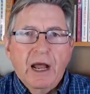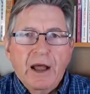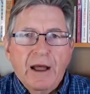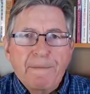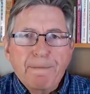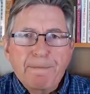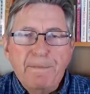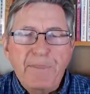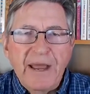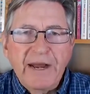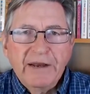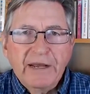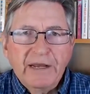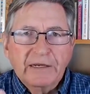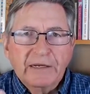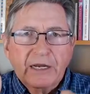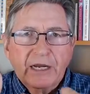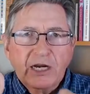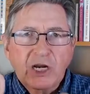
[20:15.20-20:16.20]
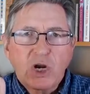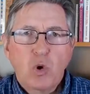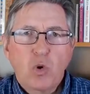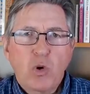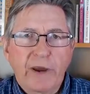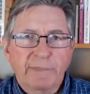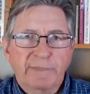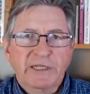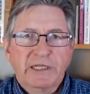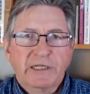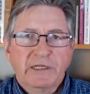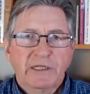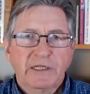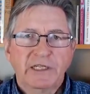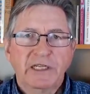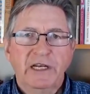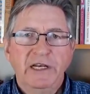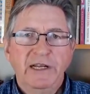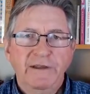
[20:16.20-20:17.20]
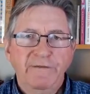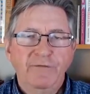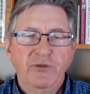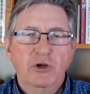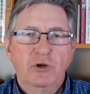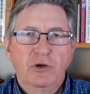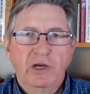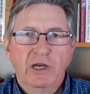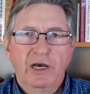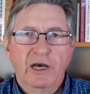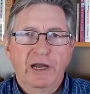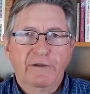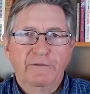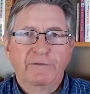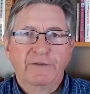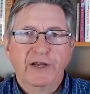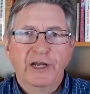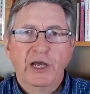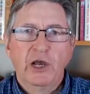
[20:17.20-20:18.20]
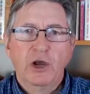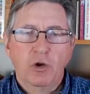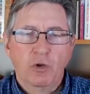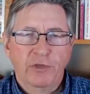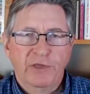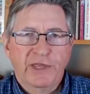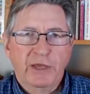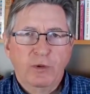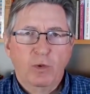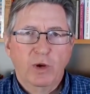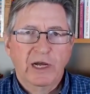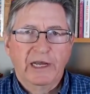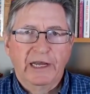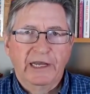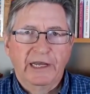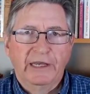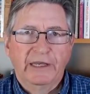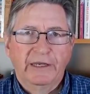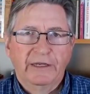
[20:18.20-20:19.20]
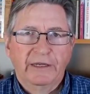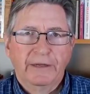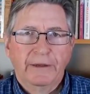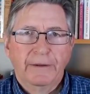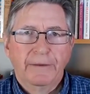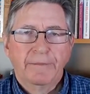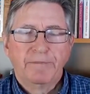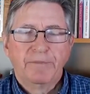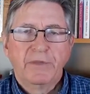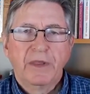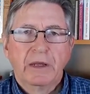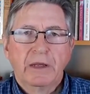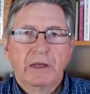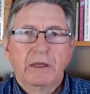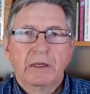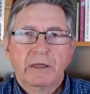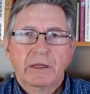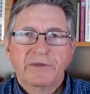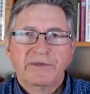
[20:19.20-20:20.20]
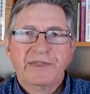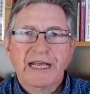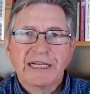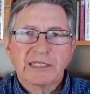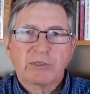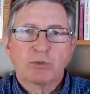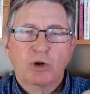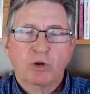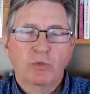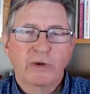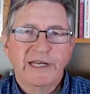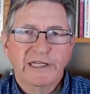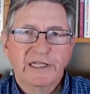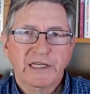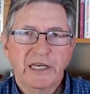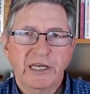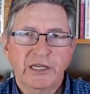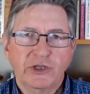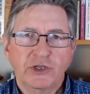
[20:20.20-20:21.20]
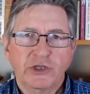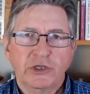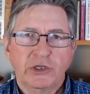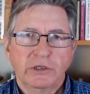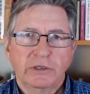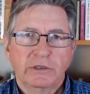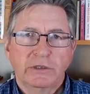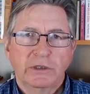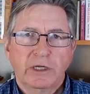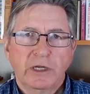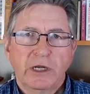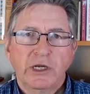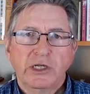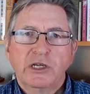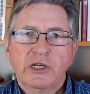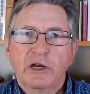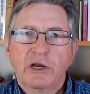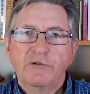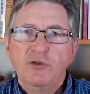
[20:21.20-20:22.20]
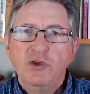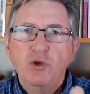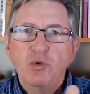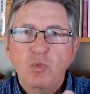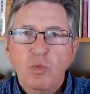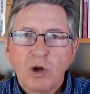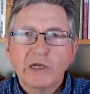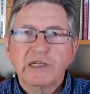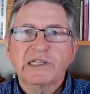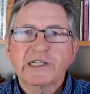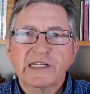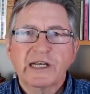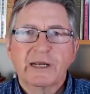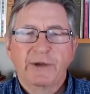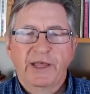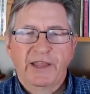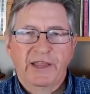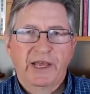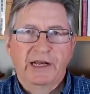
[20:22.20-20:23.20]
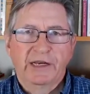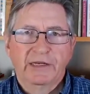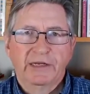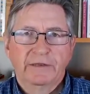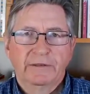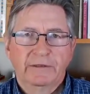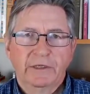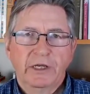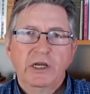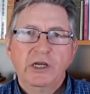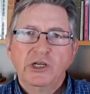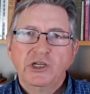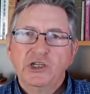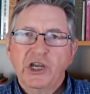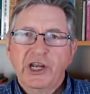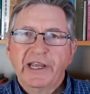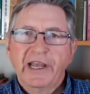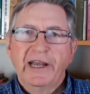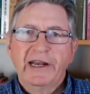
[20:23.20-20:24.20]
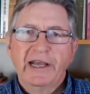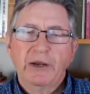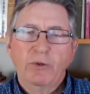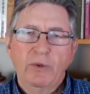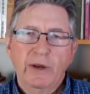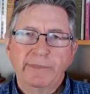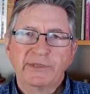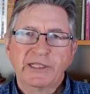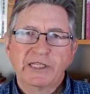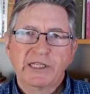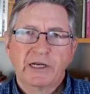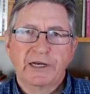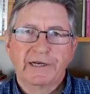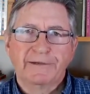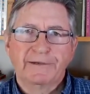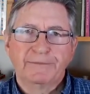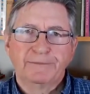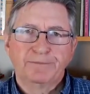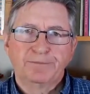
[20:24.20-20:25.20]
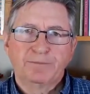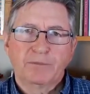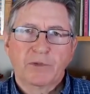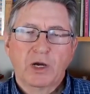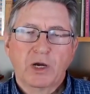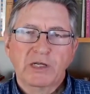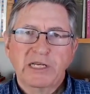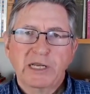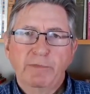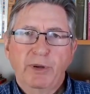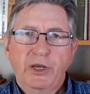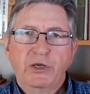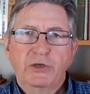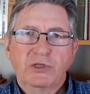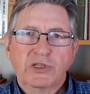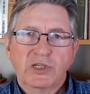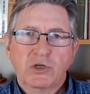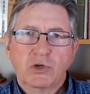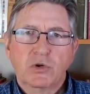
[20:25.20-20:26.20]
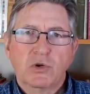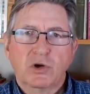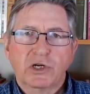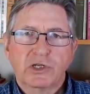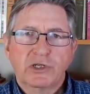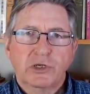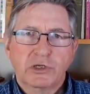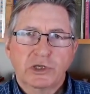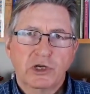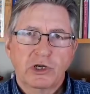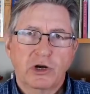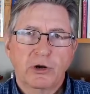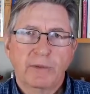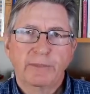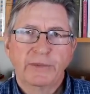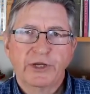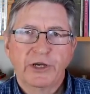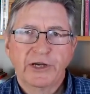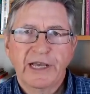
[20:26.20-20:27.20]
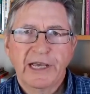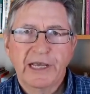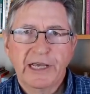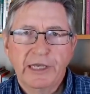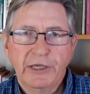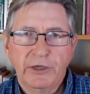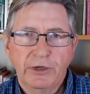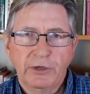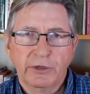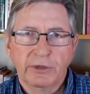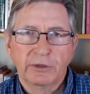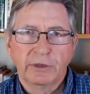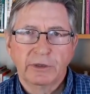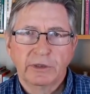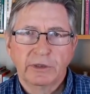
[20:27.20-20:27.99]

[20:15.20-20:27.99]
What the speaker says: better equipped to live your life in a healthy way. That's what we teach. So if you want some of that, check out our website, aussieblokestalk.com.au.